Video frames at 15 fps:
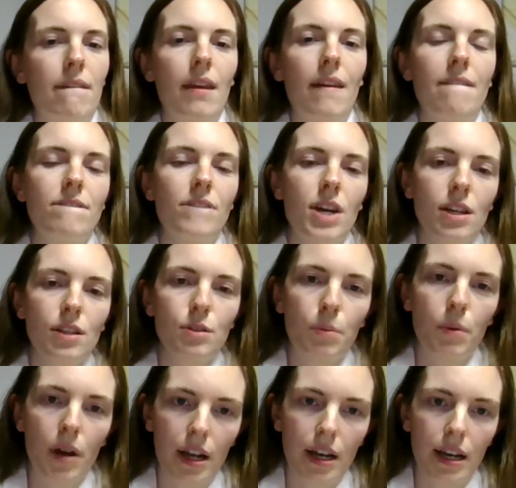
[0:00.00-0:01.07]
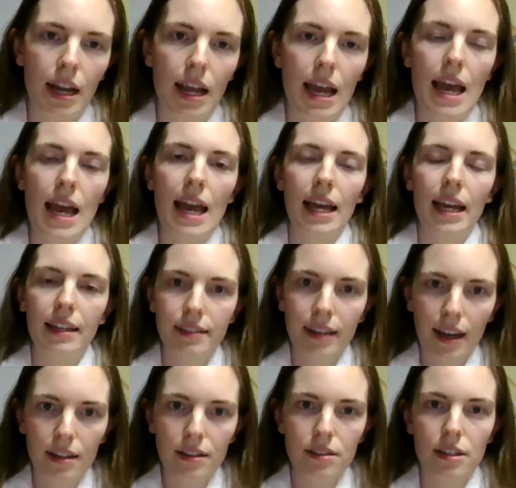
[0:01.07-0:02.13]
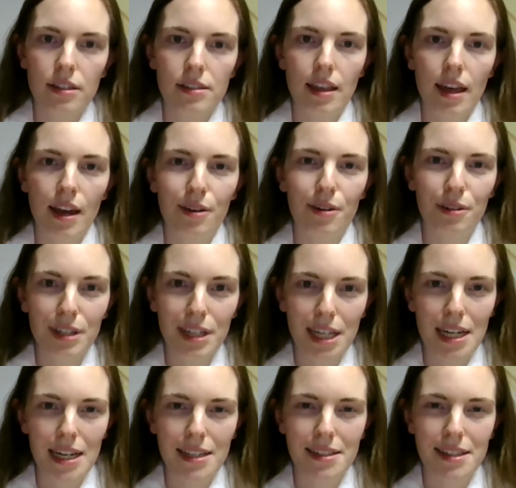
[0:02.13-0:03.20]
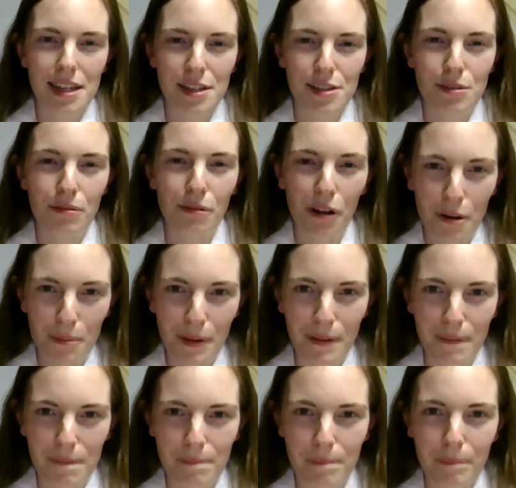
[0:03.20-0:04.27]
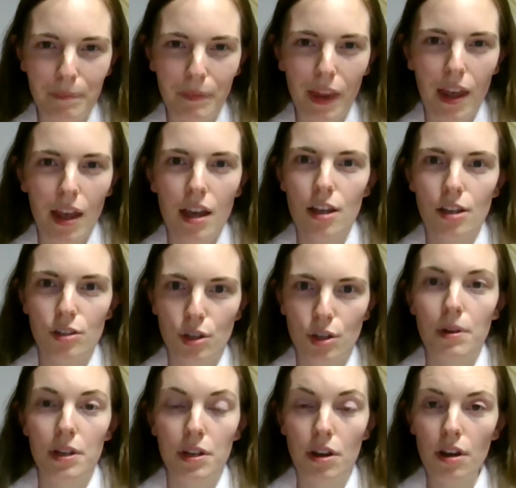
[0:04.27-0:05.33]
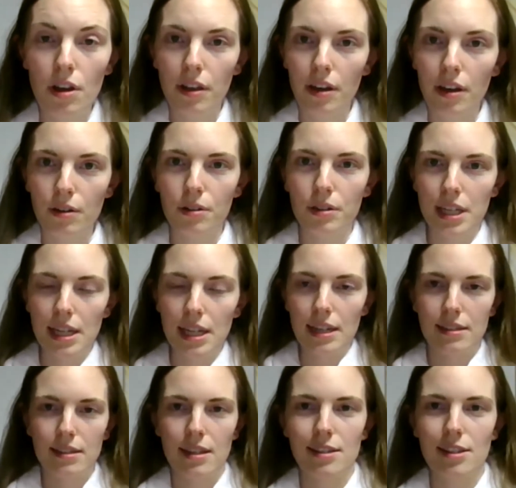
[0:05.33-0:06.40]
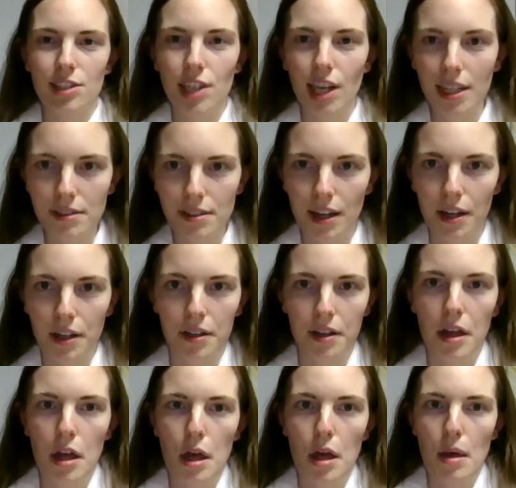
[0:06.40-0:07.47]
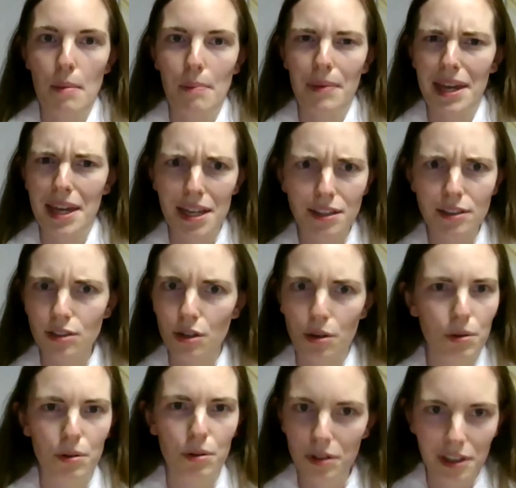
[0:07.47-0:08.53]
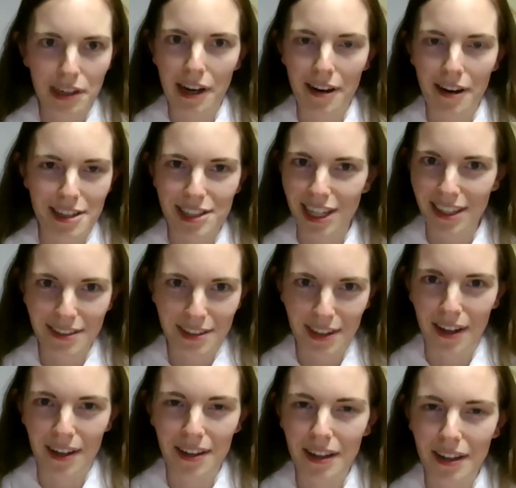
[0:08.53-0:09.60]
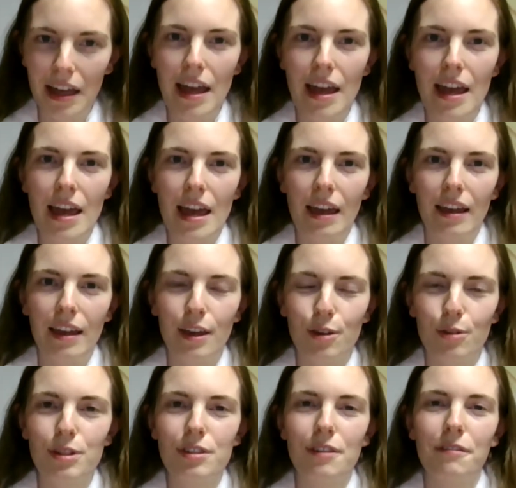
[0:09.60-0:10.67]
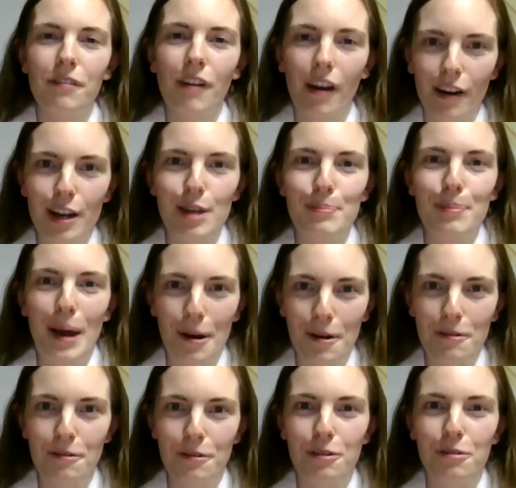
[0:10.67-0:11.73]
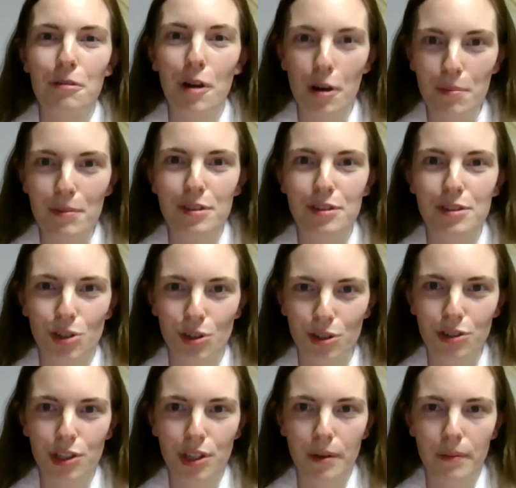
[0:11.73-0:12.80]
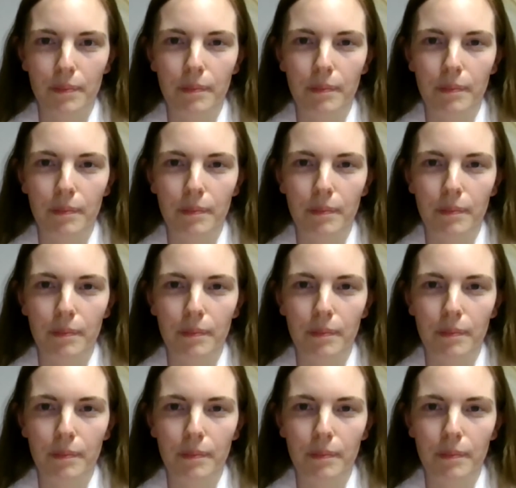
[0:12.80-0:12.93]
In verse one, it tells us that Cornelius is a Roman. So we know that Cornelius is a Gentile, but he's no ordinary Gentile. He was a very powerful Roman soldier.